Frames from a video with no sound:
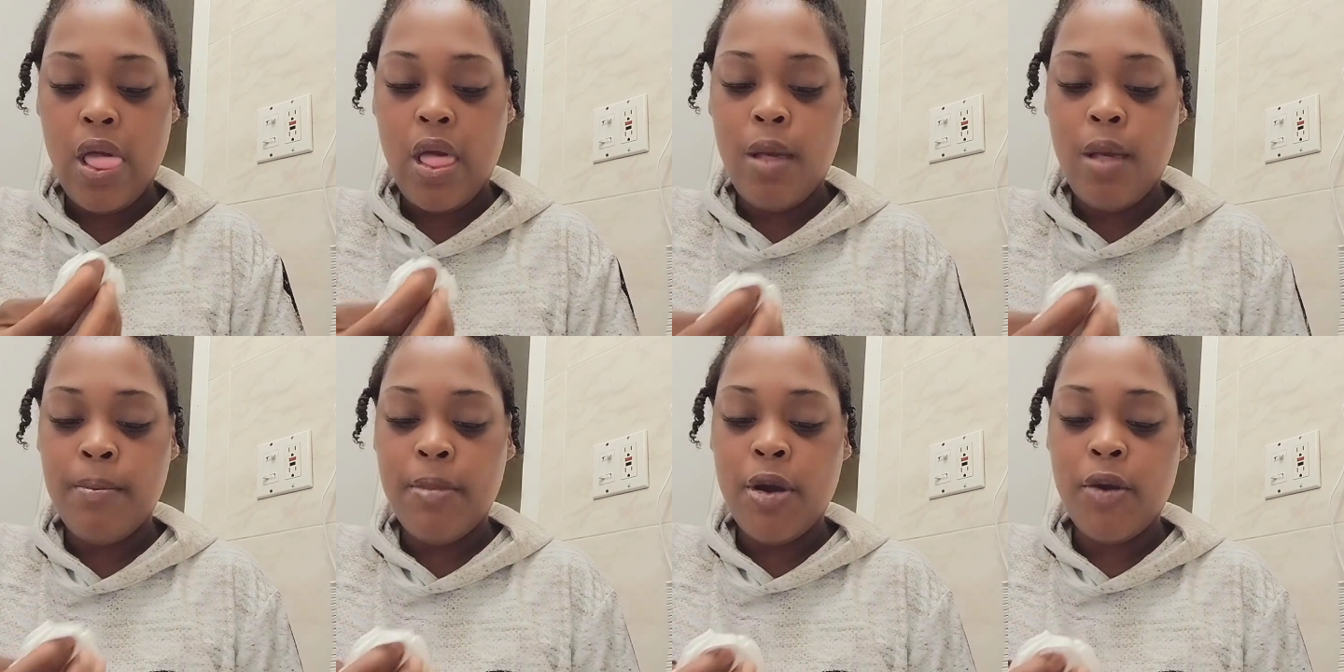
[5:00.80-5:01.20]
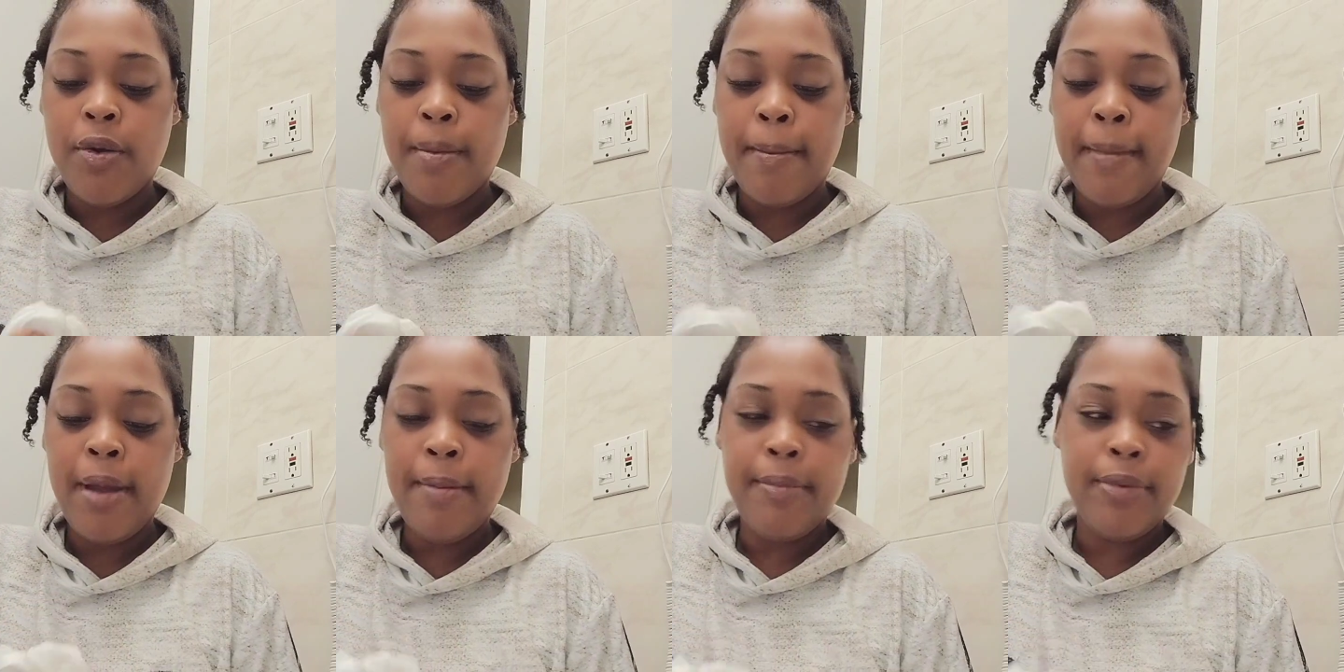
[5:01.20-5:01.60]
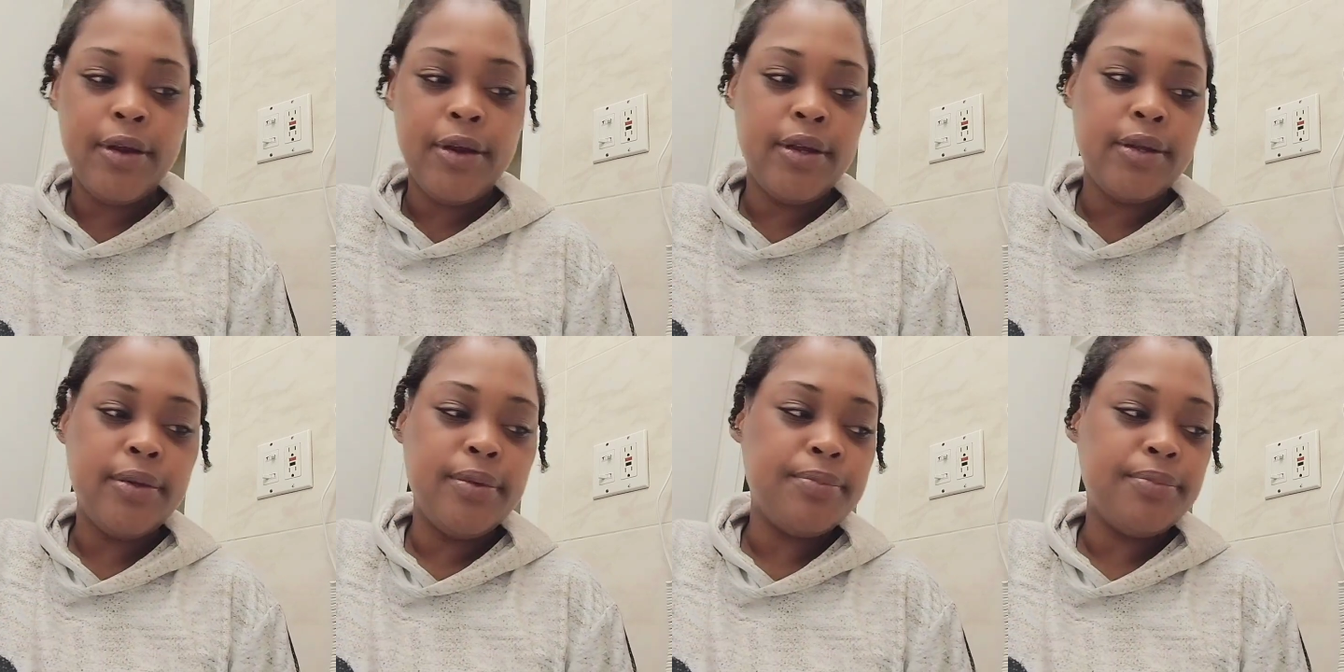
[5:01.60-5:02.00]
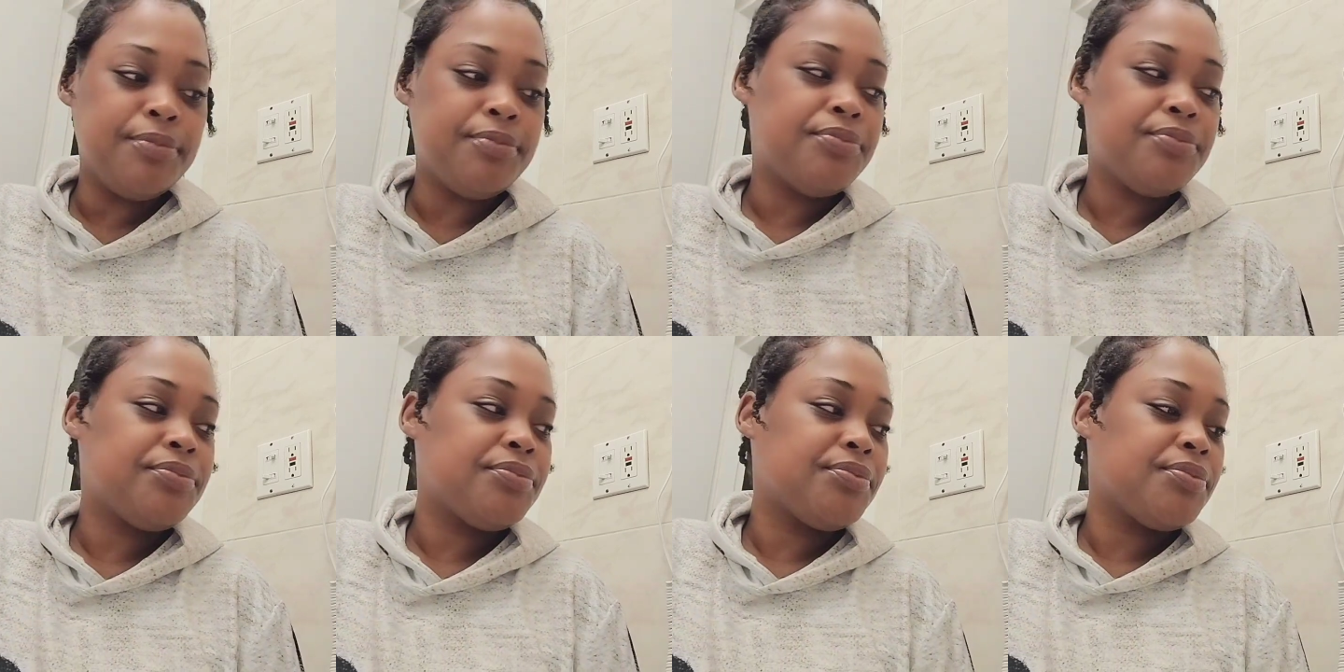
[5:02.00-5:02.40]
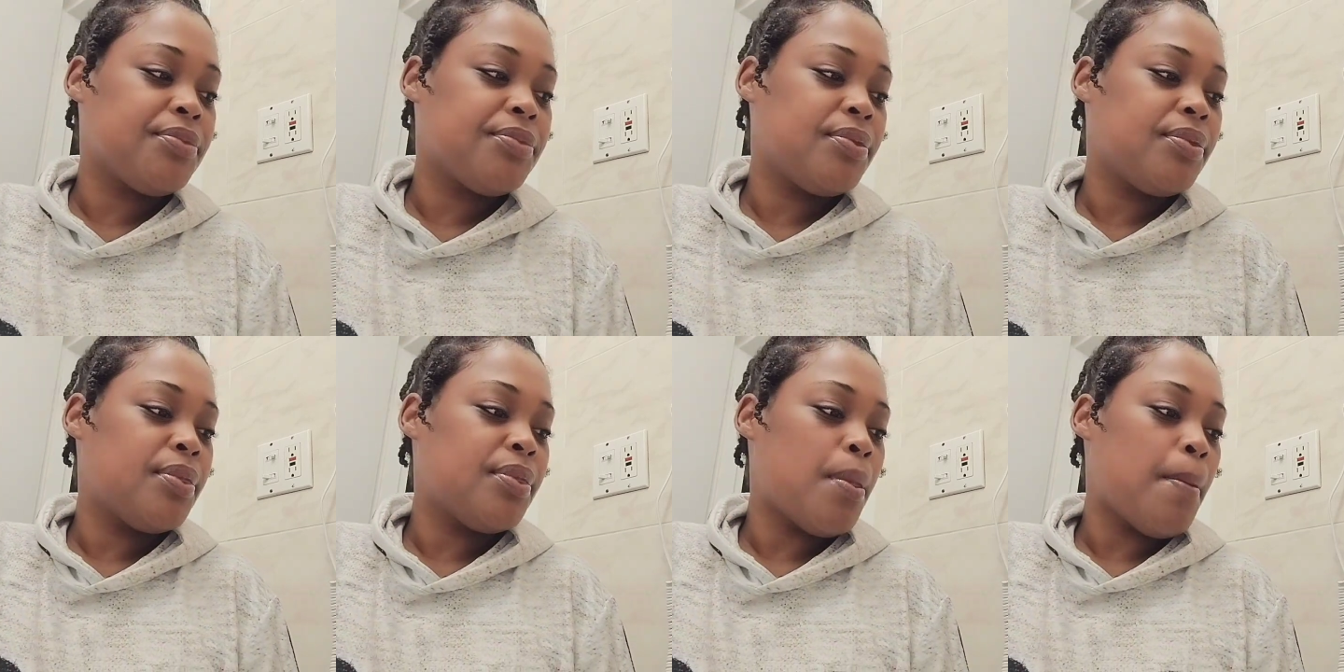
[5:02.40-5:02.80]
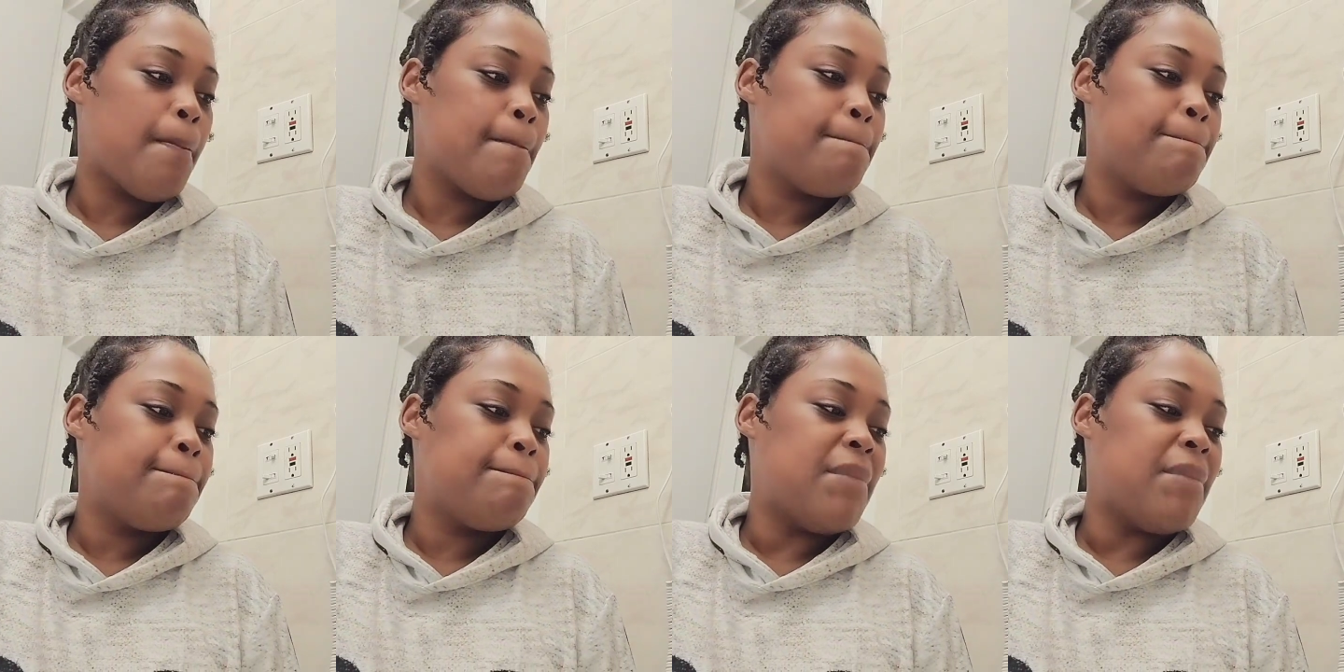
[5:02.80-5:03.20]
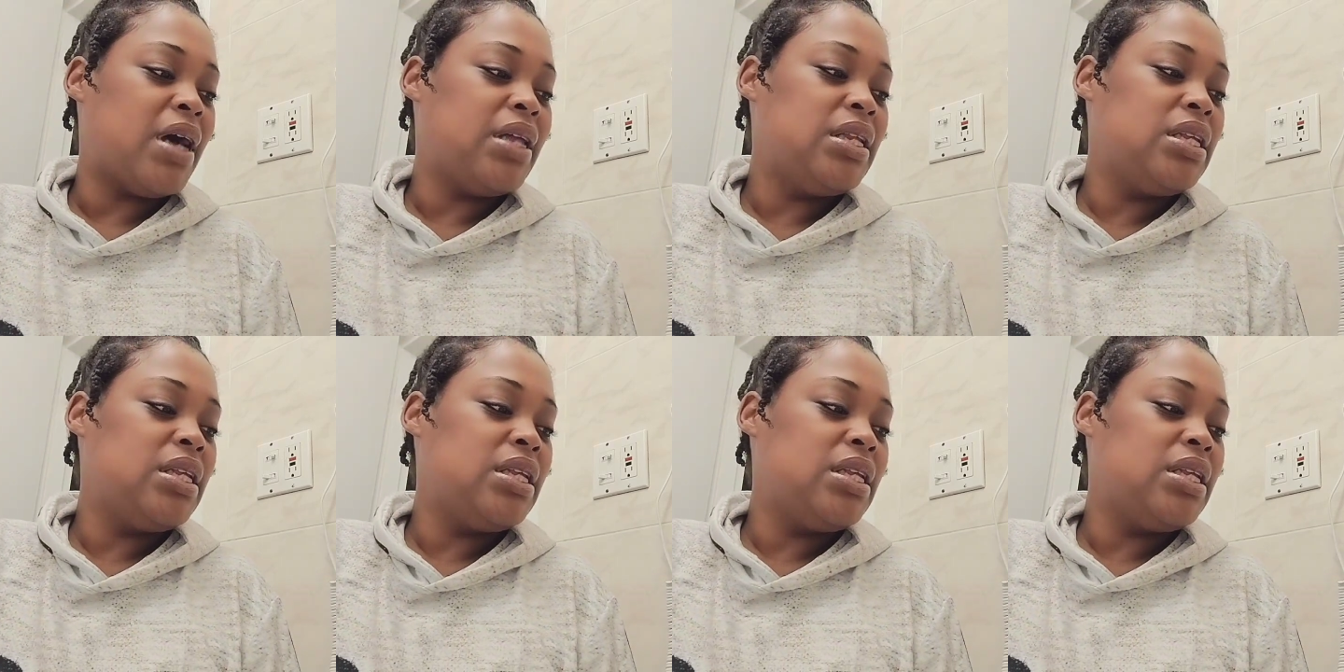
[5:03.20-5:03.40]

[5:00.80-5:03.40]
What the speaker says: But remember, I